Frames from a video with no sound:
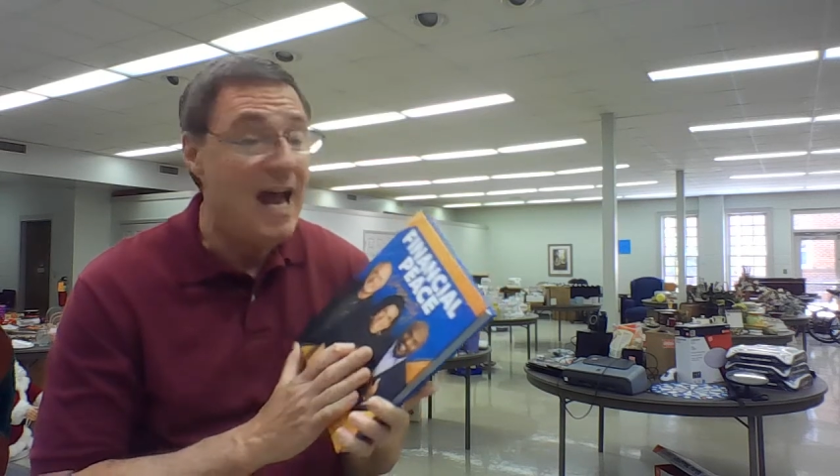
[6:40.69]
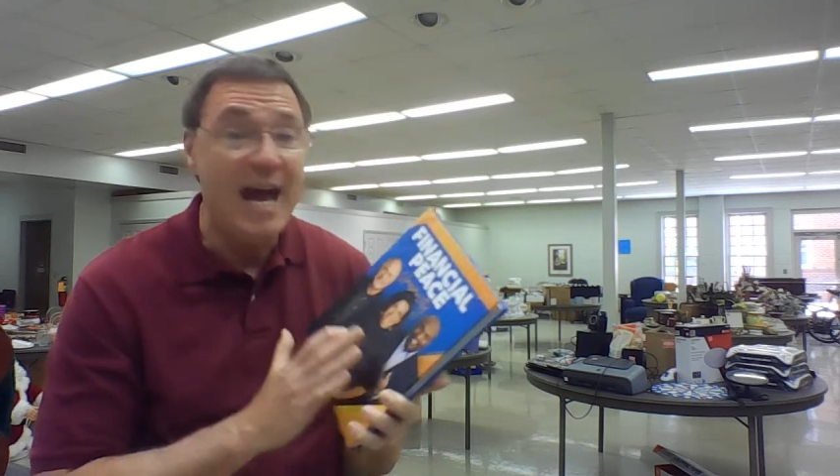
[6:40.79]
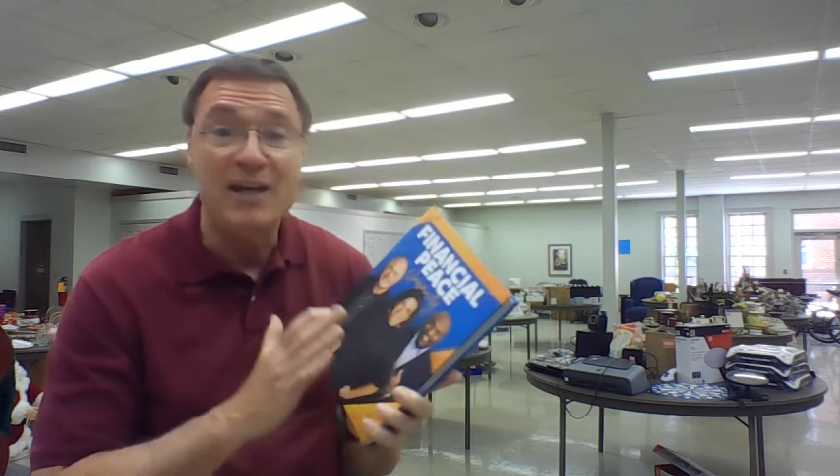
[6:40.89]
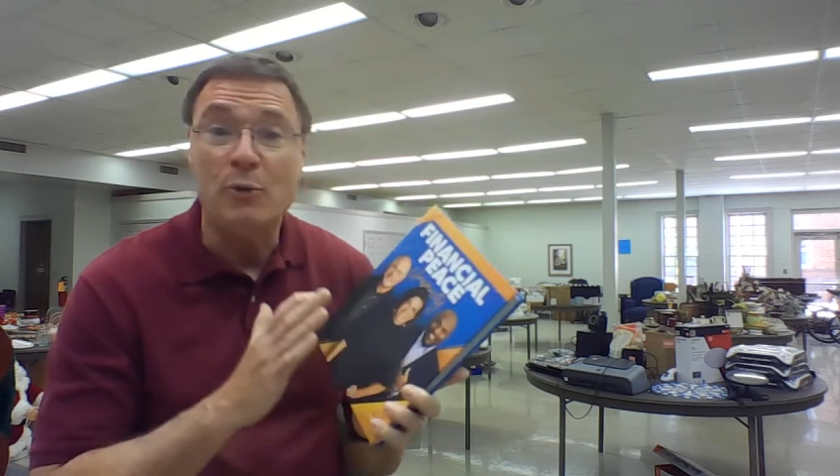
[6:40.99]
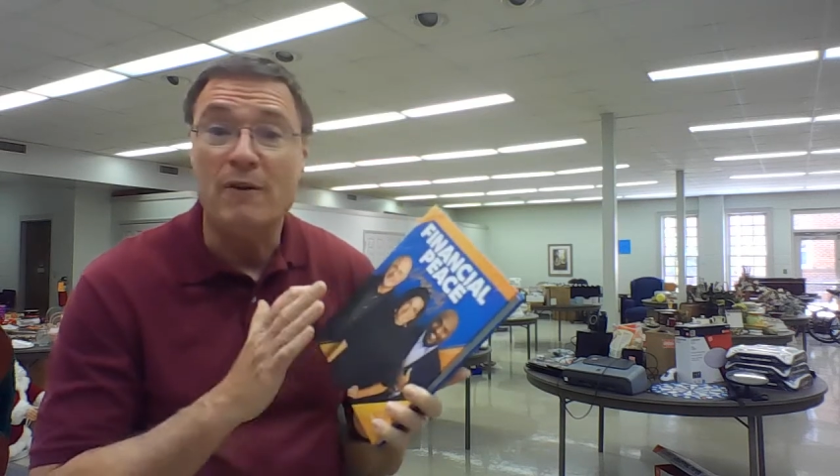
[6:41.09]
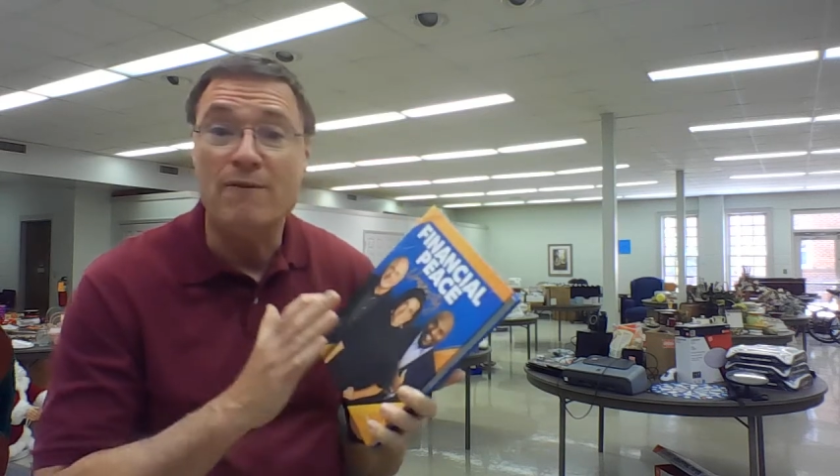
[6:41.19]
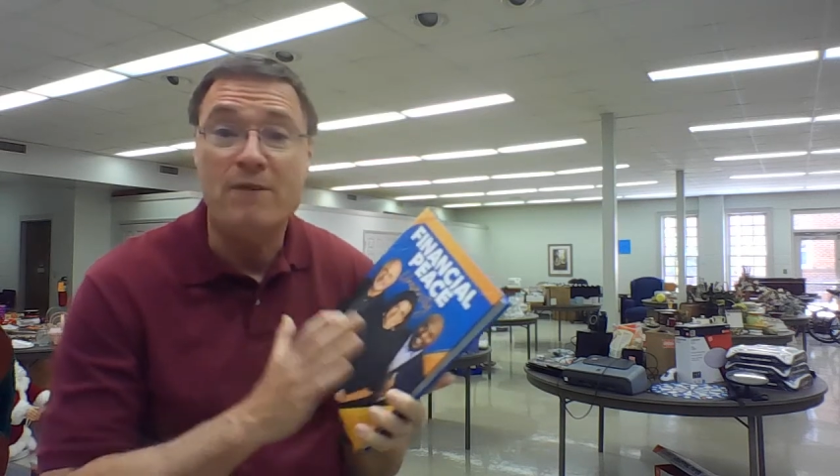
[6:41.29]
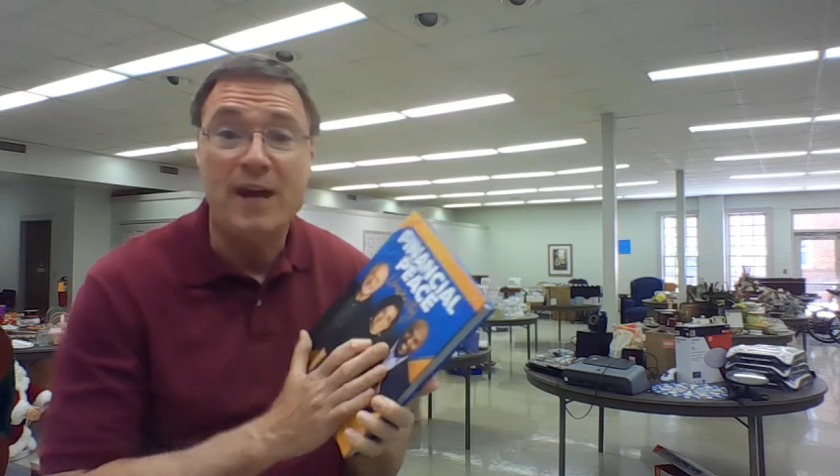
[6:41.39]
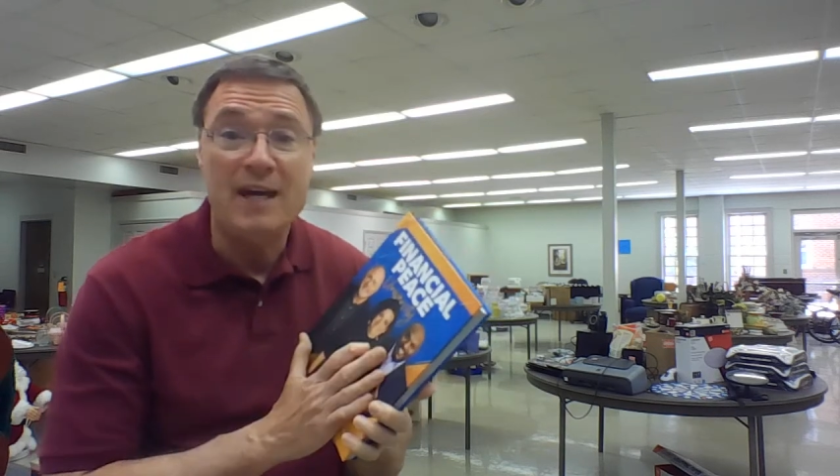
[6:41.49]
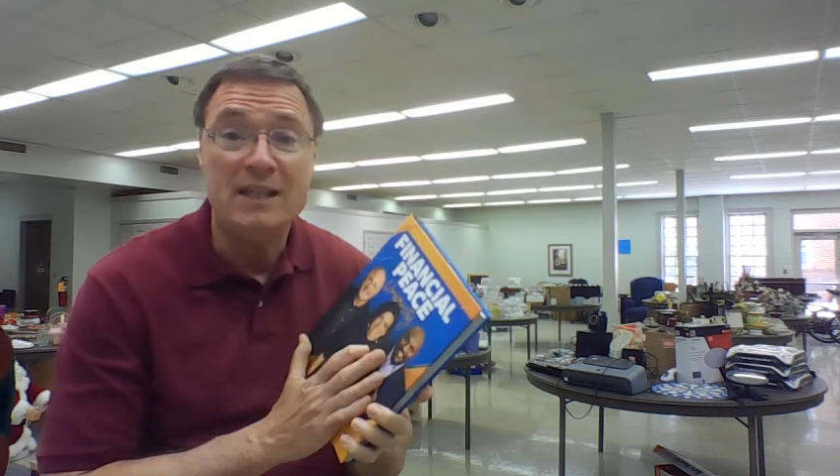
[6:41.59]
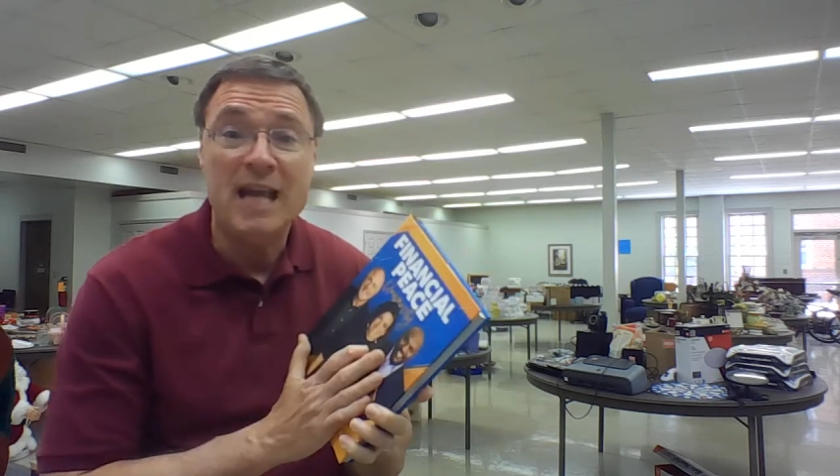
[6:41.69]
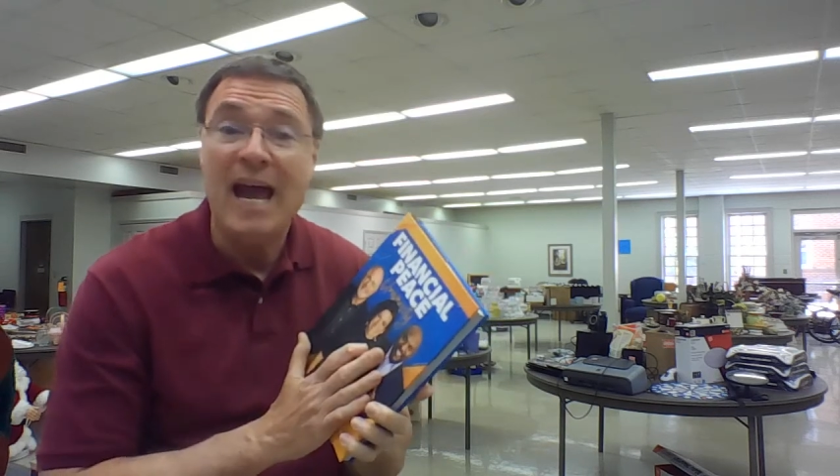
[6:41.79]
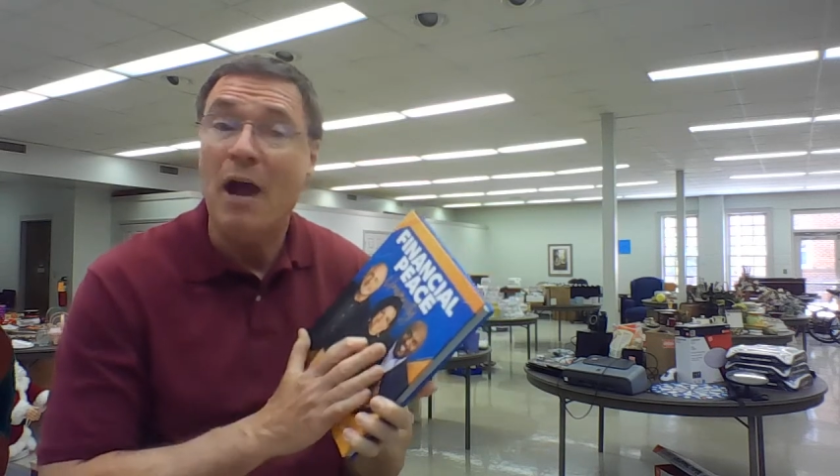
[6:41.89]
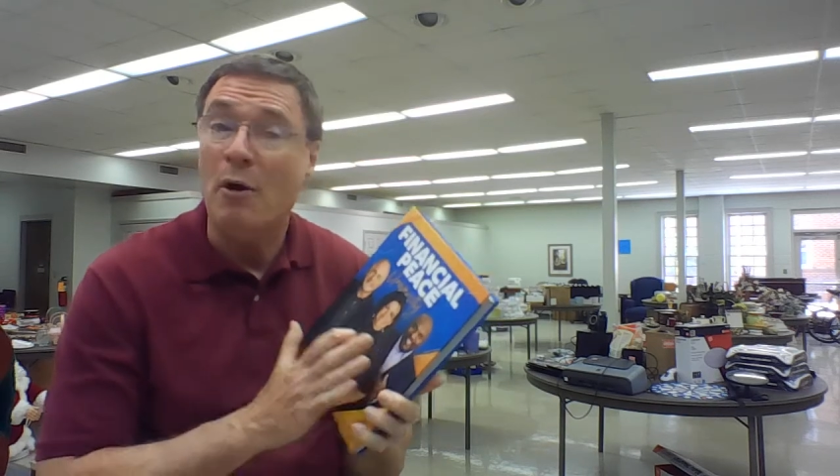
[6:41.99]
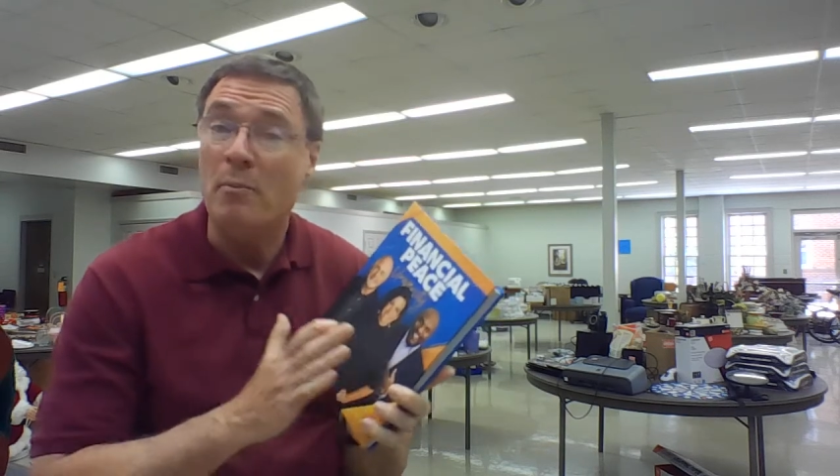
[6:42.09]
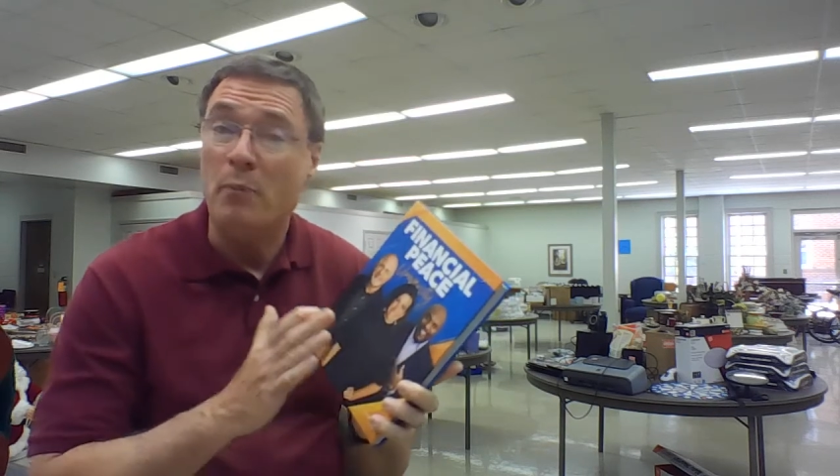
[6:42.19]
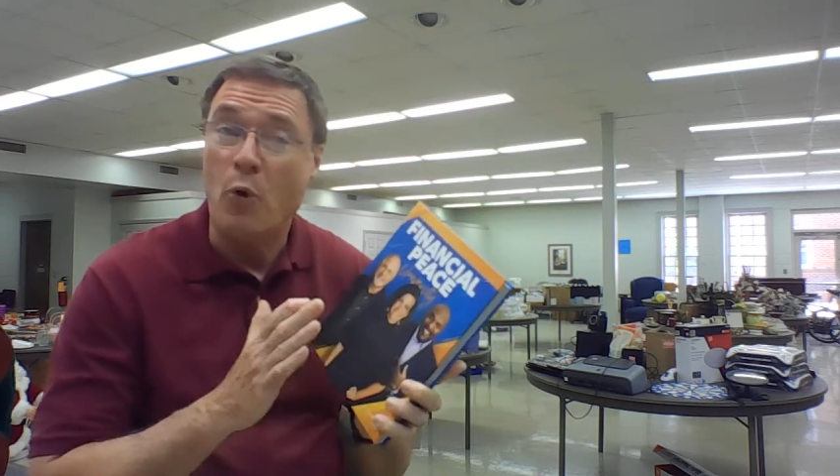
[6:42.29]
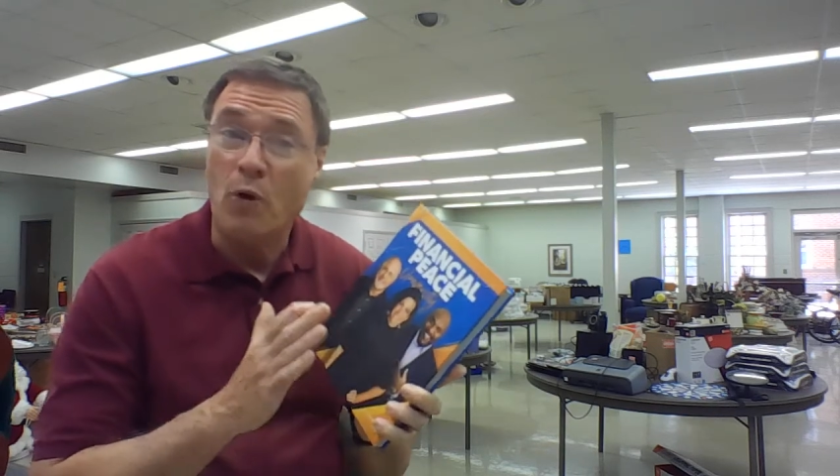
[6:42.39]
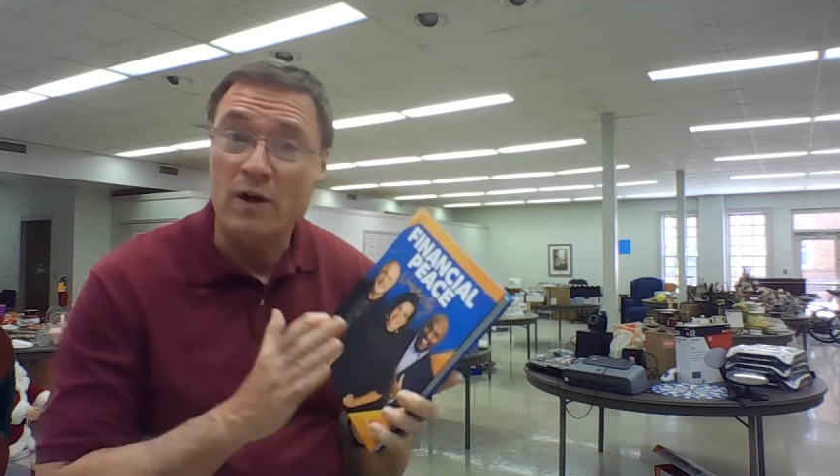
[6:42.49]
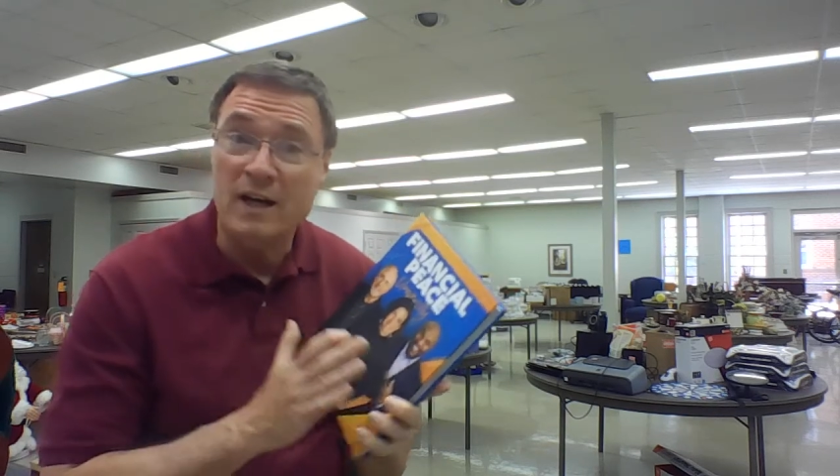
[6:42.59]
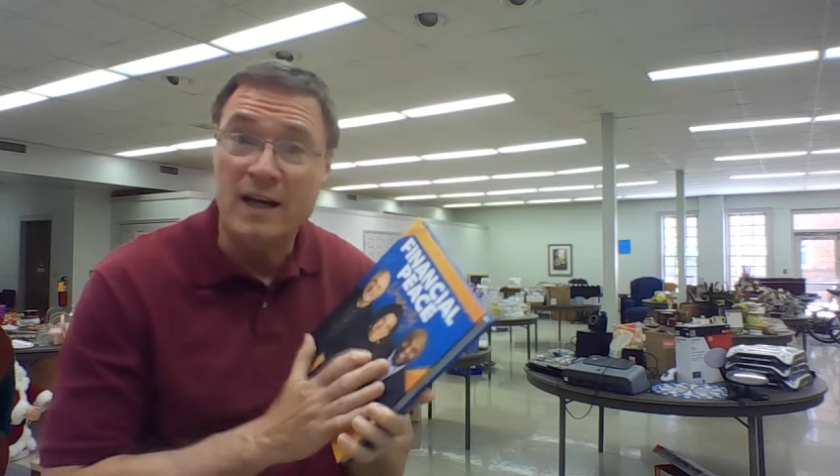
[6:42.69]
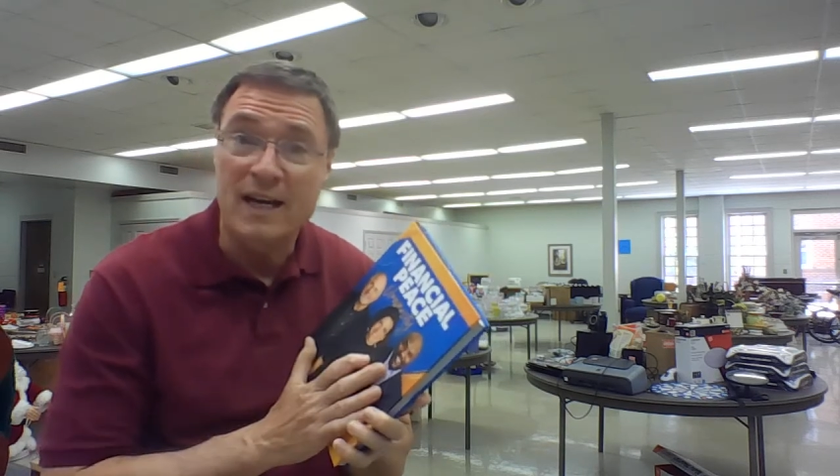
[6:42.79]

how to invest, how important